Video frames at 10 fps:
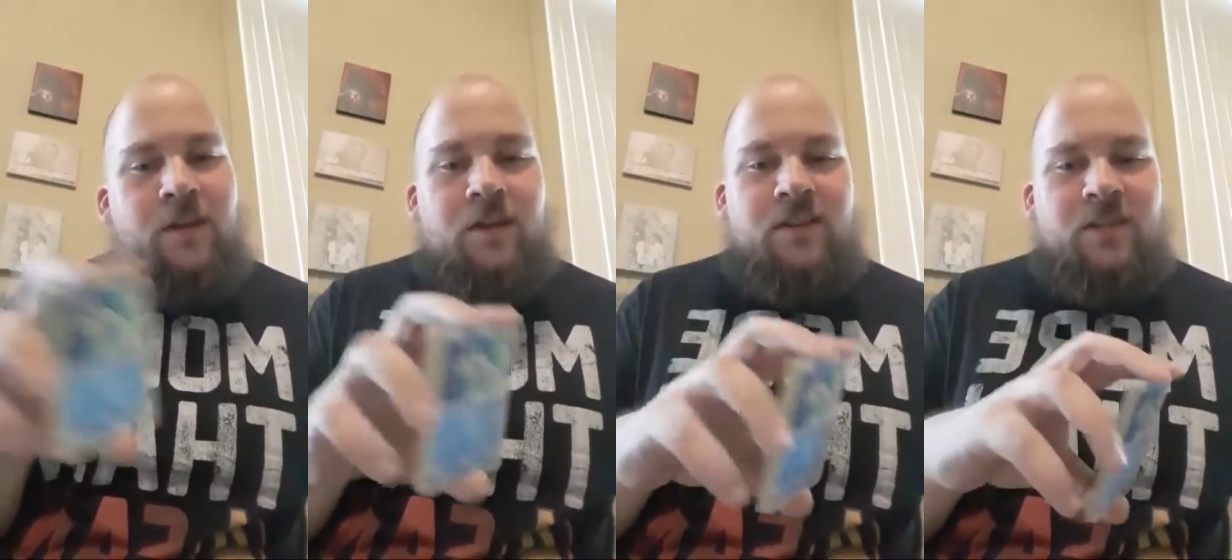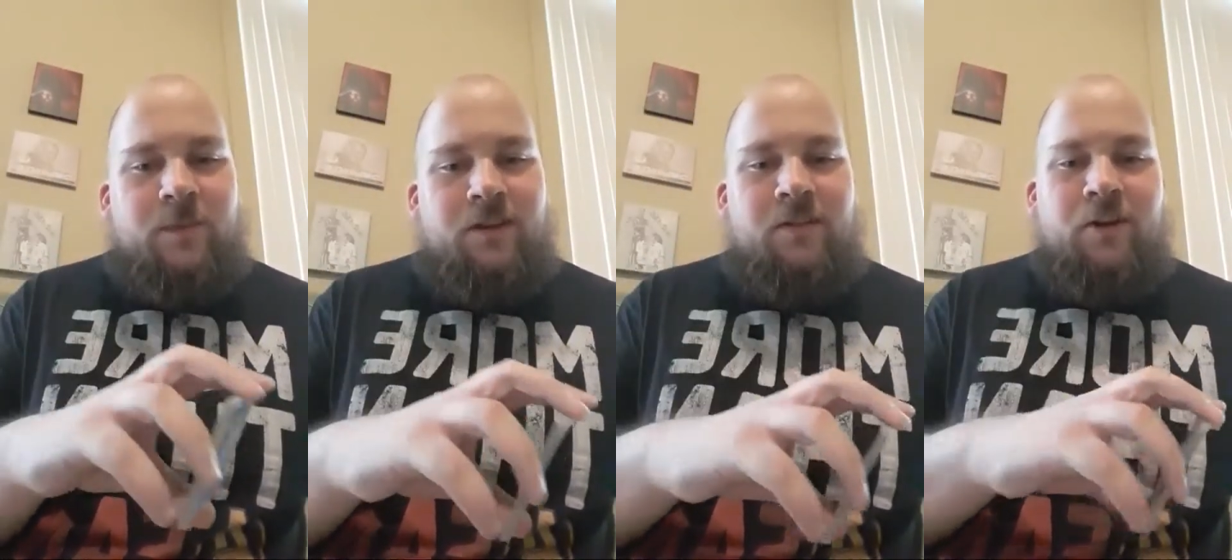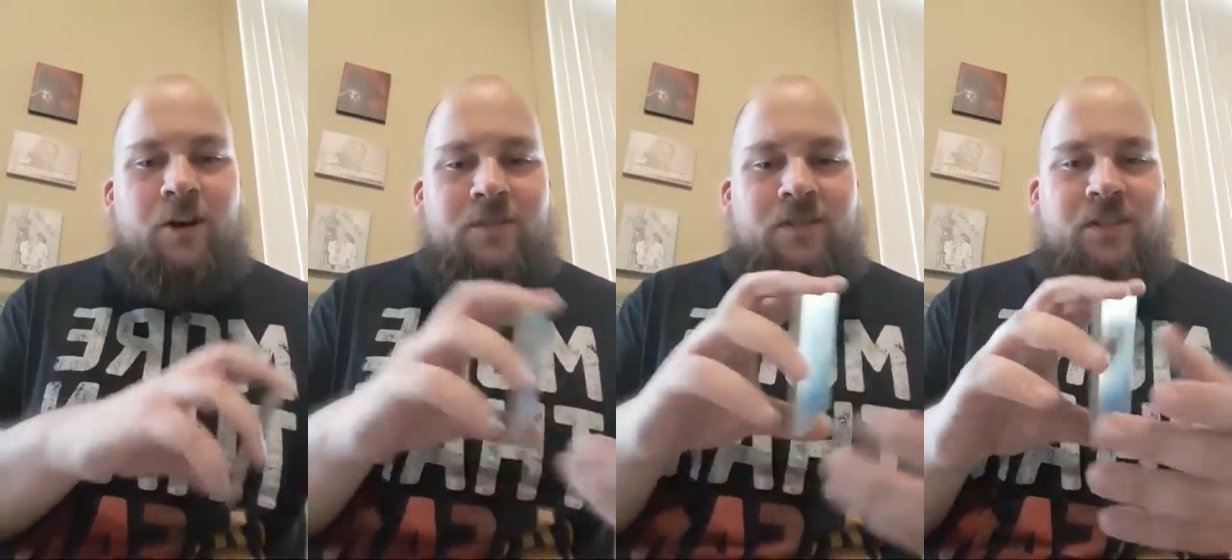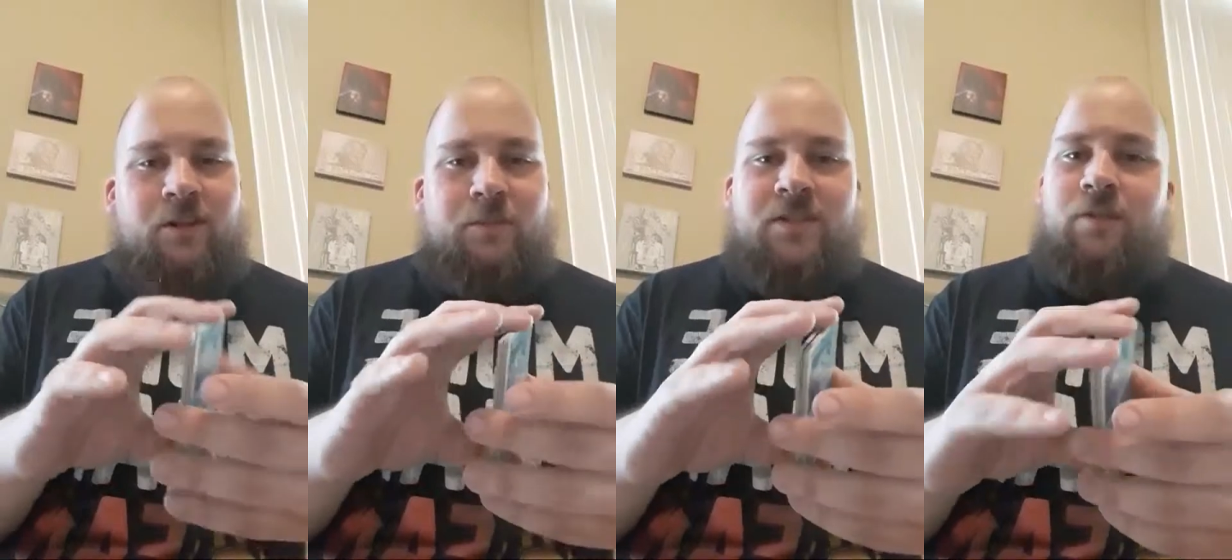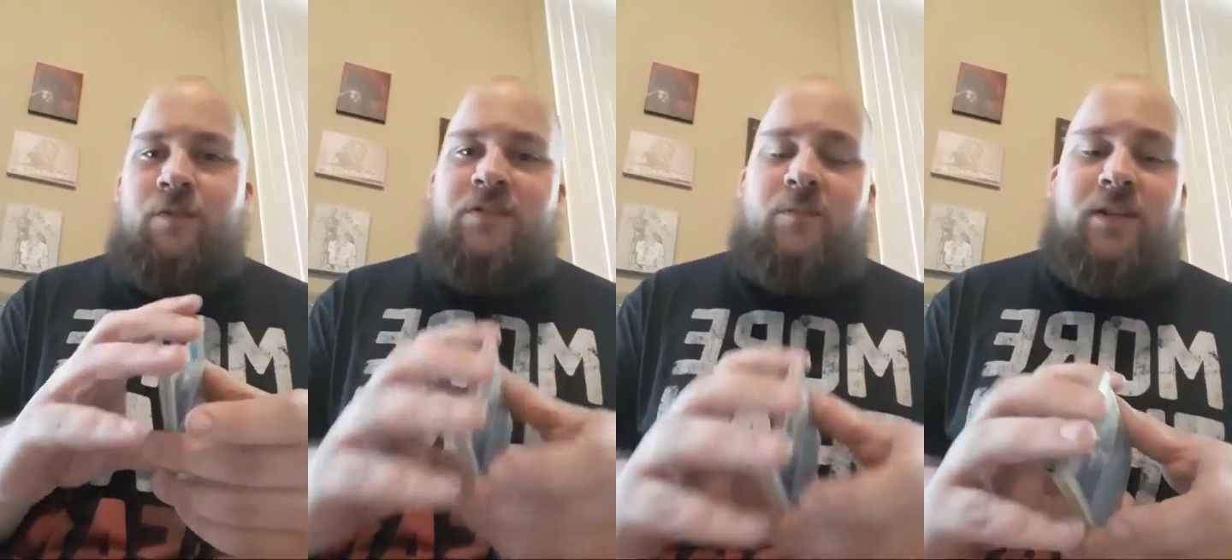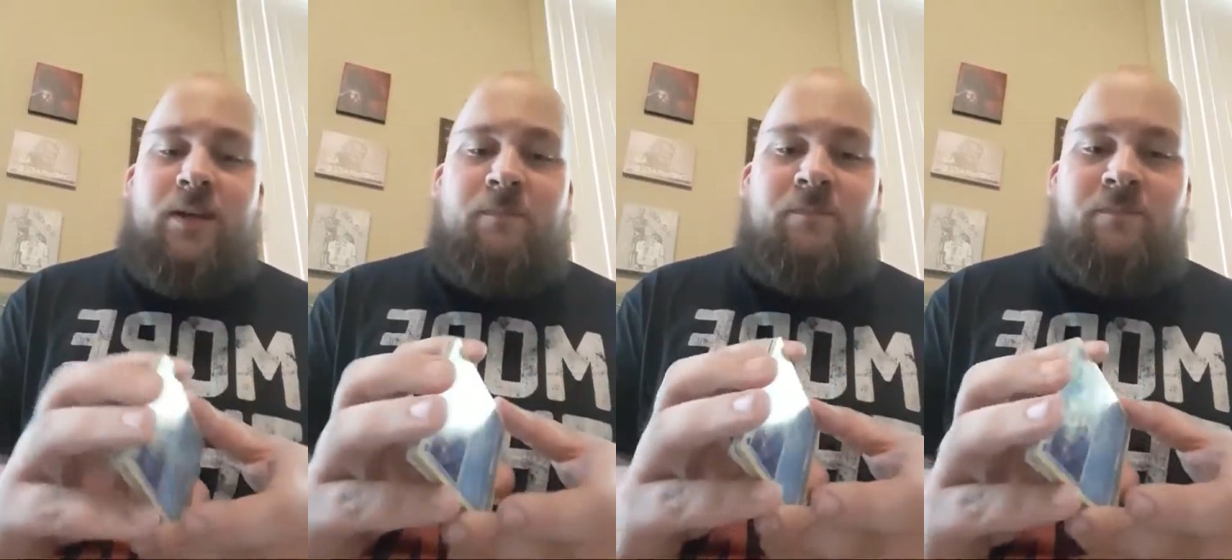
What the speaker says: Thanks, Ben. Hope to see you around sometime.